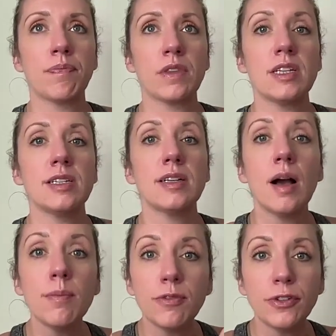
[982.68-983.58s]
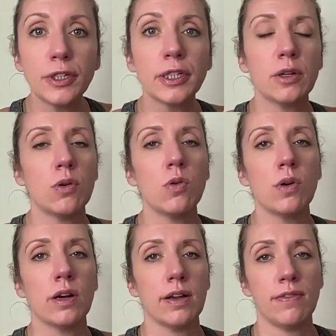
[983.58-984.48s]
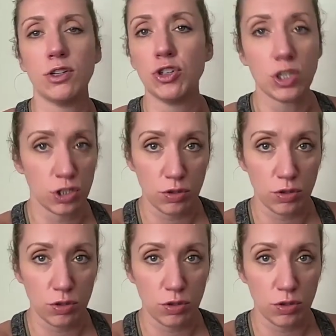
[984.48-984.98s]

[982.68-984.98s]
discomfort, or if it's just